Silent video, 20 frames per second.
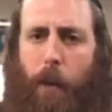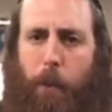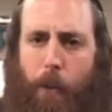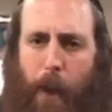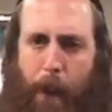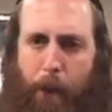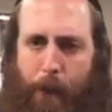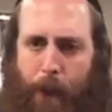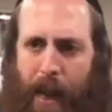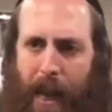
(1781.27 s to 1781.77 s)

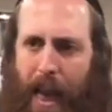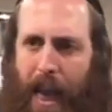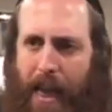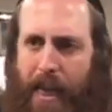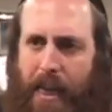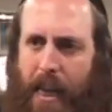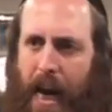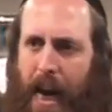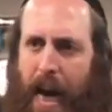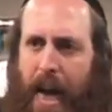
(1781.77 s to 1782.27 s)
People
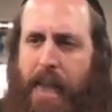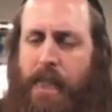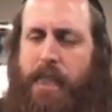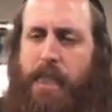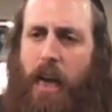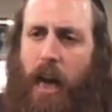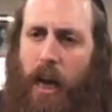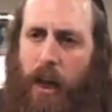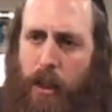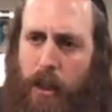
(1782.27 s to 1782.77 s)
like
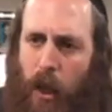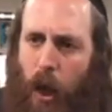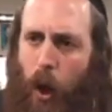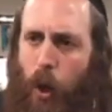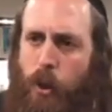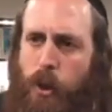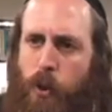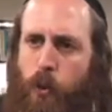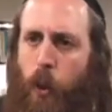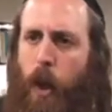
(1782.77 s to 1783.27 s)
us are
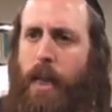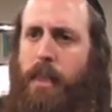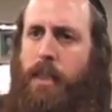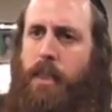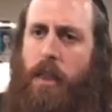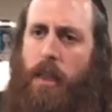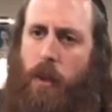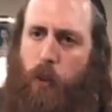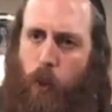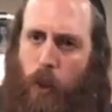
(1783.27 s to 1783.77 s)
those
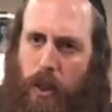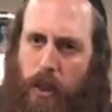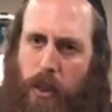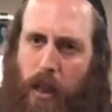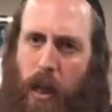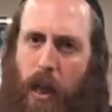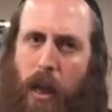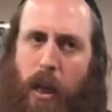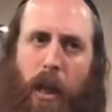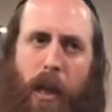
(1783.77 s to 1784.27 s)
ones that will
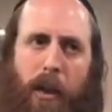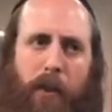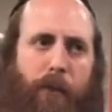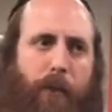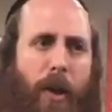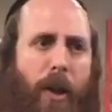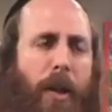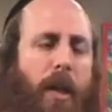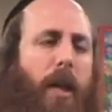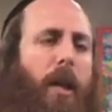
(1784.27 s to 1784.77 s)

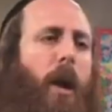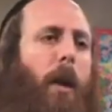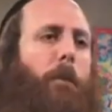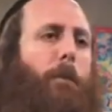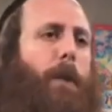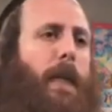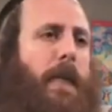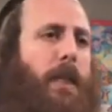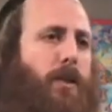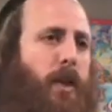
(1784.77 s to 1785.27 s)
deliver the
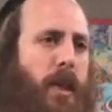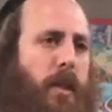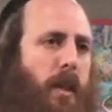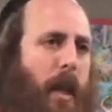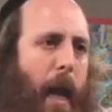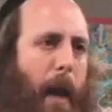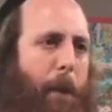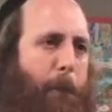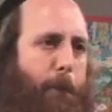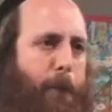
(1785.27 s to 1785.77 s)
complete
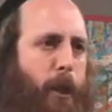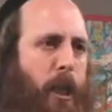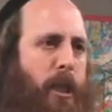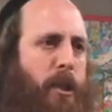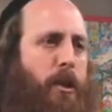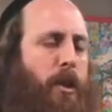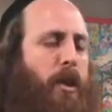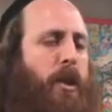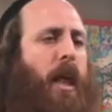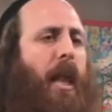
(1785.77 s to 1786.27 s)

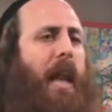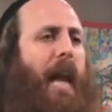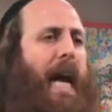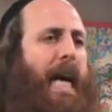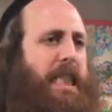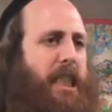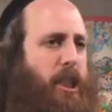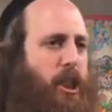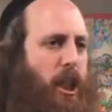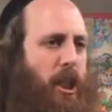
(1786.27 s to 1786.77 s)
redemption to the
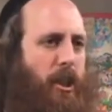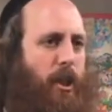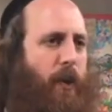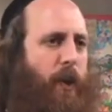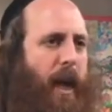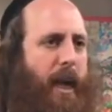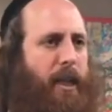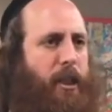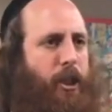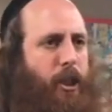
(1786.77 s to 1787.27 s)
last
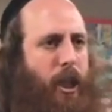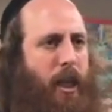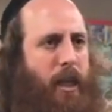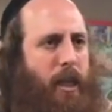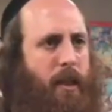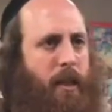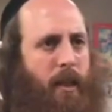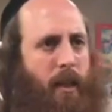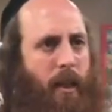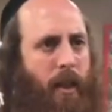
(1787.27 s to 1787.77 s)

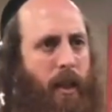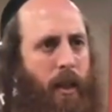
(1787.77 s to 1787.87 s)
generation.